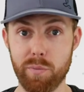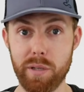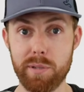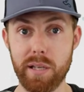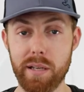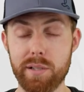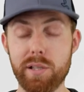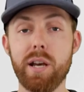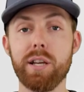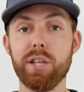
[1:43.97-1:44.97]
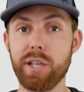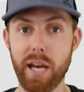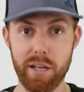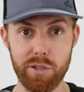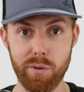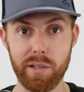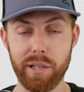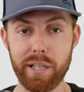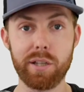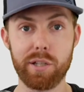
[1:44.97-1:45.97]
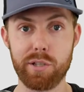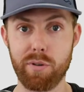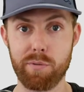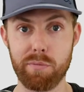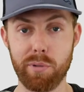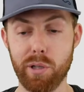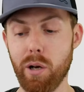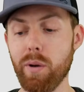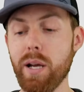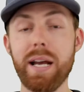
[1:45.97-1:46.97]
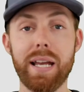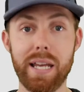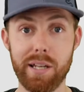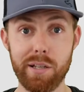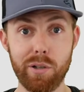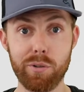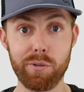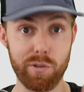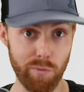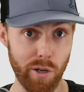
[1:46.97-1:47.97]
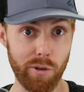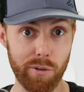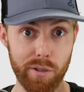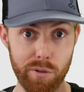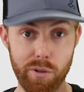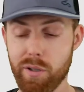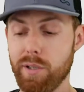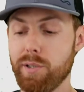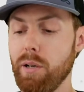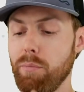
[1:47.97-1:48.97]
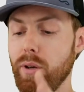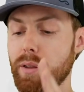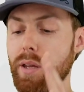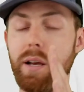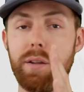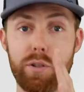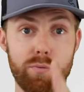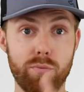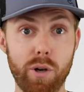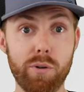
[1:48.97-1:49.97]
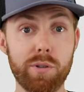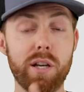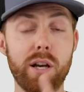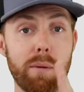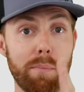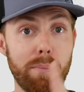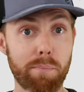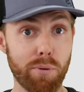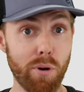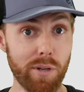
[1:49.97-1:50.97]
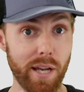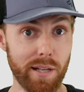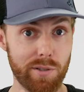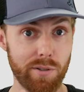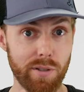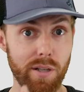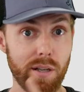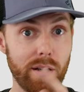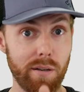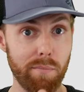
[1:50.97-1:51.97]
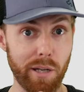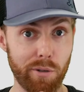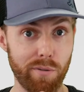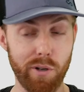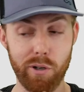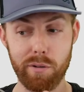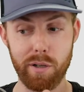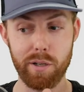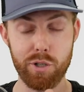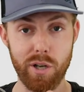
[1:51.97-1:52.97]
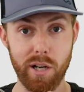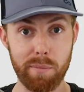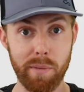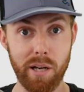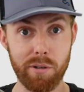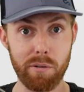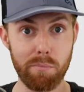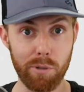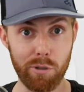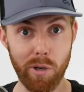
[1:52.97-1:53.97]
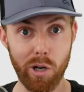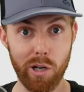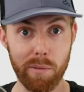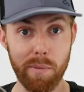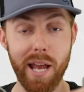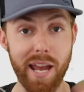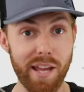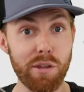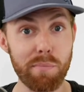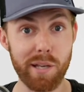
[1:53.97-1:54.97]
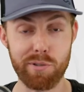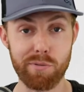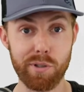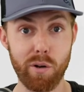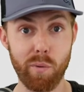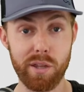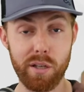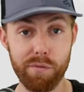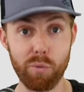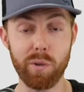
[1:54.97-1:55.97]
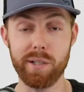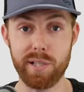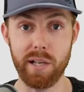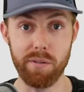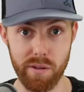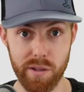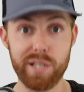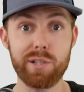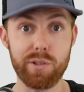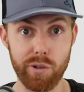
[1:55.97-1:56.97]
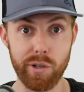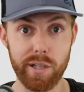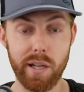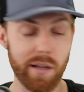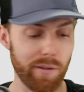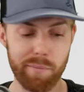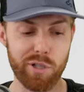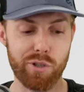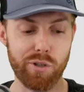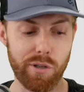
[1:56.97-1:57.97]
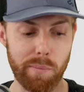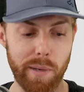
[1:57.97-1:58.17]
sweepstakes, you got to do it. Link in the description below. It includes Rode, who hooked us up with this Rode Procaster microphone, shock mount, boom arm, and the mixer to go with it. If you want to sound this good, let me just show you the